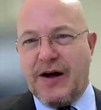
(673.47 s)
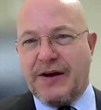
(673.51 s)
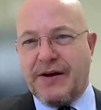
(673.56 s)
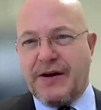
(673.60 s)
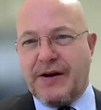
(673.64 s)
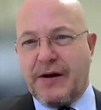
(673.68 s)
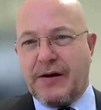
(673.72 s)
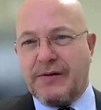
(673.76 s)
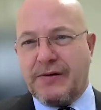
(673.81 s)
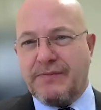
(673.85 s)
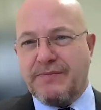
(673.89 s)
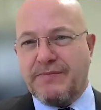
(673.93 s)

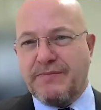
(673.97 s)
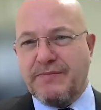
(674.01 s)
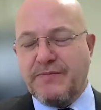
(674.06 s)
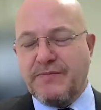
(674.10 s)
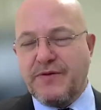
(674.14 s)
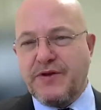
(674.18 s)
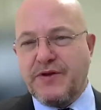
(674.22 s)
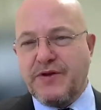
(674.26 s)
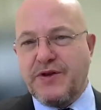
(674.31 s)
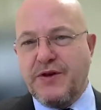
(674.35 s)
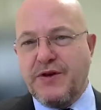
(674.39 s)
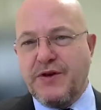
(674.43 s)
on our
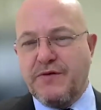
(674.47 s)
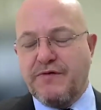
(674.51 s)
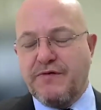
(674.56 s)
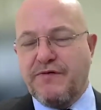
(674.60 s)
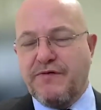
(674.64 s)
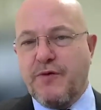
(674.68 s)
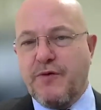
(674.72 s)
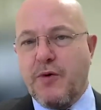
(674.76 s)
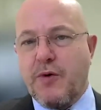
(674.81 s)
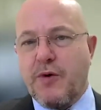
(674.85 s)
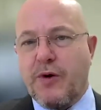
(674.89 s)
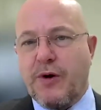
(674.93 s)

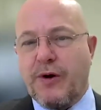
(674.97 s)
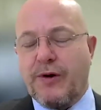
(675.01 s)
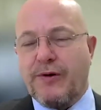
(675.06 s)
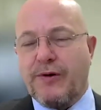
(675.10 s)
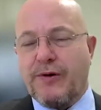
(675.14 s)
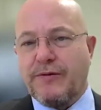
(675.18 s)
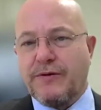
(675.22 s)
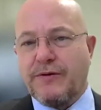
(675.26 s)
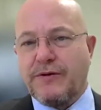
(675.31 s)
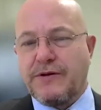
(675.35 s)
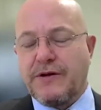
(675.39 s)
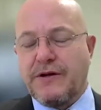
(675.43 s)

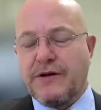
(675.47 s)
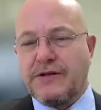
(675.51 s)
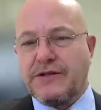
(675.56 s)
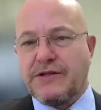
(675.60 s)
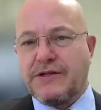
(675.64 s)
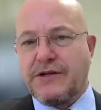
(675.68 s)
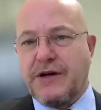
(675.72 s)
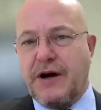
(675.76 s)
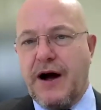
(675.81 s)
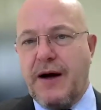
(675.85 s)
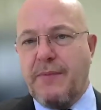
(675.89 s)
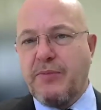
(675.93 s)
Q4
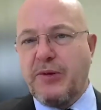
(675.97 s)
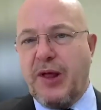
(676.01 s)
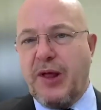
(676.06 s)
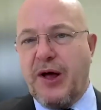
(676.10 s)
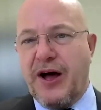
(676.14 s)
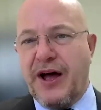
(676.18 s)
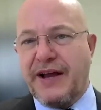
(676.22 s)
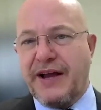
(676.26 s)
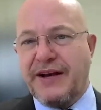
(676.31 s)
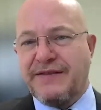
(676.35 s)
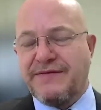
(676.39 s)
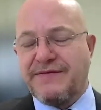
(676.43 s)
top
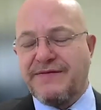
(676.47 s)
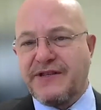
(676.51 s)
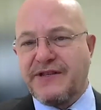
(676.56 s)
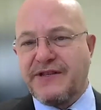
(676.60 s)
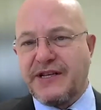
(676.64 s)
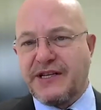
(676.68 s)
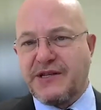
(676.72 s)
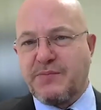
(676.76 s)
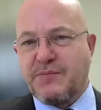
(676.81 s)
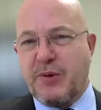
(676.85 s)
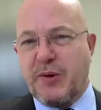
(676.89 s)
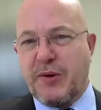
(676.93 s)
line of
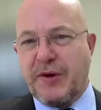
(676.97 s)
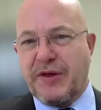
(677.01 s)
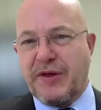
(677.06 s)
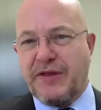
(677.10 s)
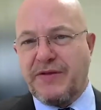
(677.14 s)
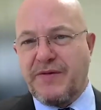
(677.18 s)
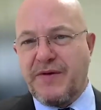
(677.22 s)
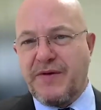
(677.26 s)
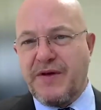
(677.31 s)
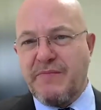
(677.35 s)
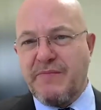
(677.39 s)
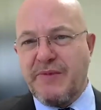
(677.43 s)

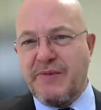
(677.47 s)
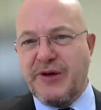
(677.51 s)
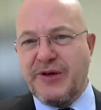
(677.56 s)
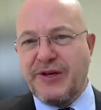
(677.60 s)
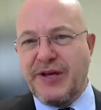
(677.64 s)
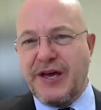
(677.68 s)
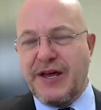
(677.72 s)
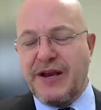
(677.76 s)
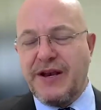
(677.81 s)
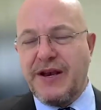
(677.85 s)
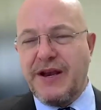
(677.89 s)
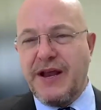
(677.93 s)
6.3
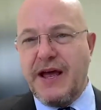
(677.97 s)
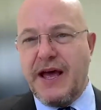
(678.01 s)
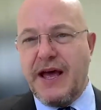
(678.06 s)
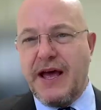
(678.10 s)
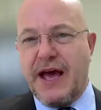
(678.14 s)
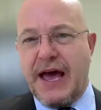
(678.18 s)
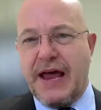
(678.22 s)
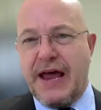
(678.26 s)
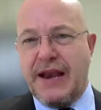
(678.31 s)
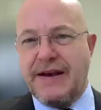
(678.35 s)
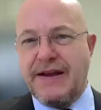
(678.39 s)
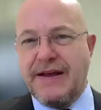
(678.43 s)
million,
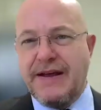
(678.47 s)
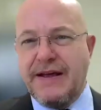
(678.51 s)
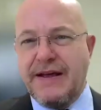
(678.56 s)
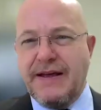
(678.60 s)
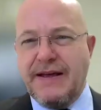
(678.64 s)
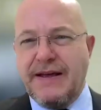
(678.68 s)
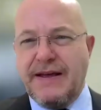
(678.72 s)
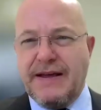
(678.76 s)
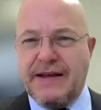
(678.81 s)
and